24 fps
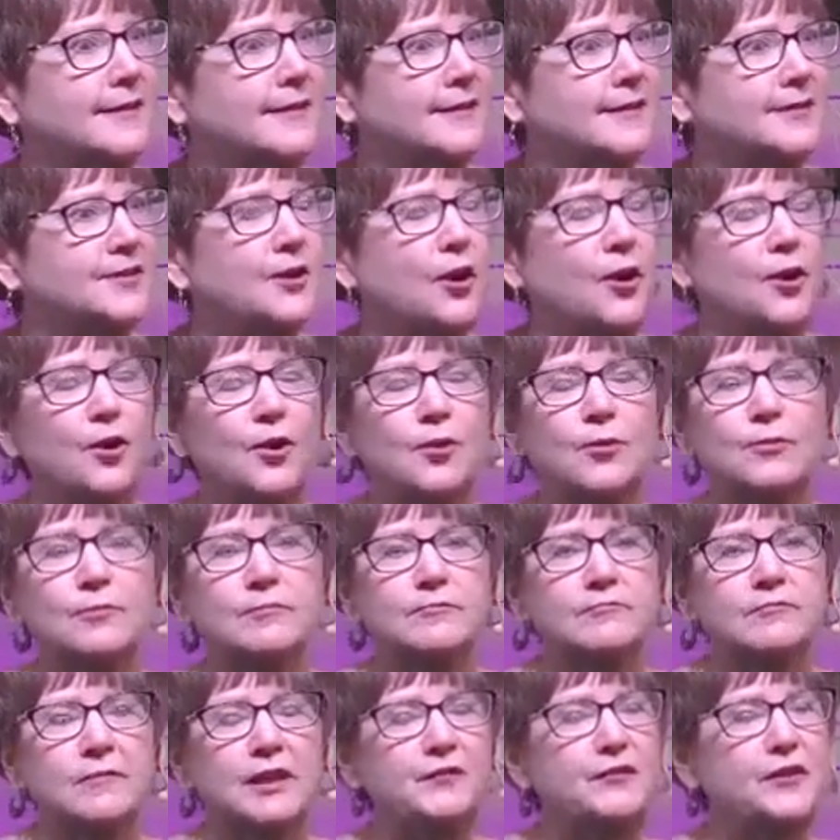So
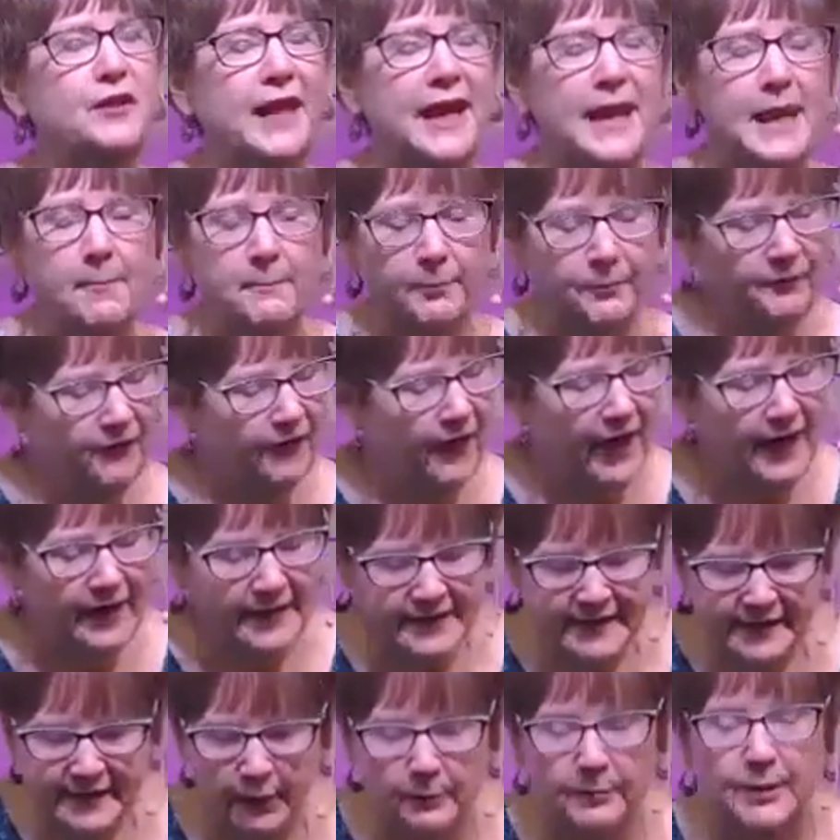if you can't
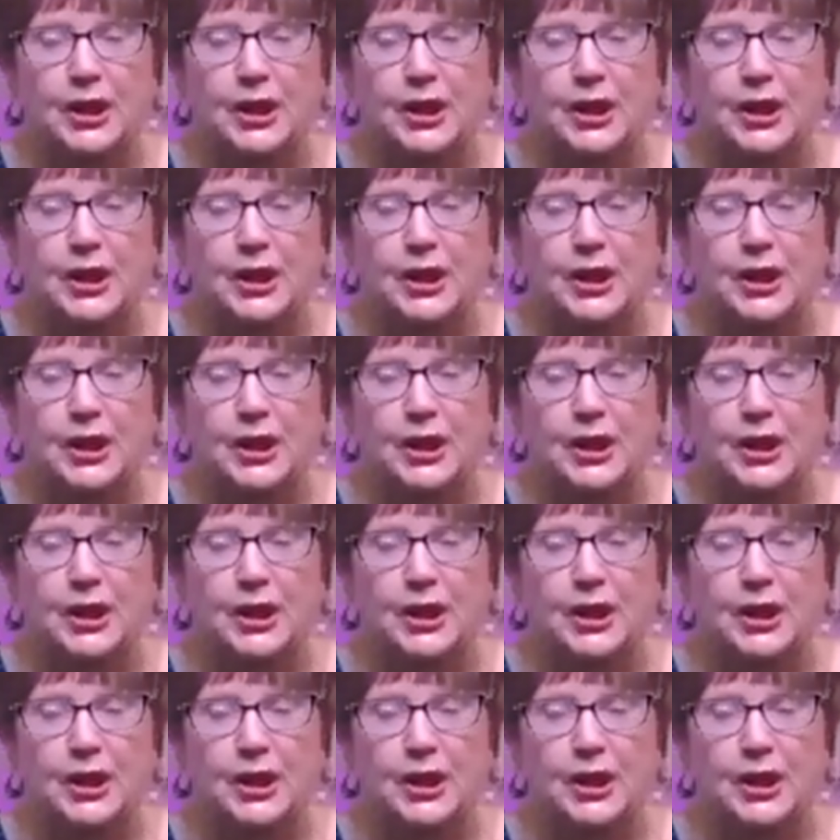find some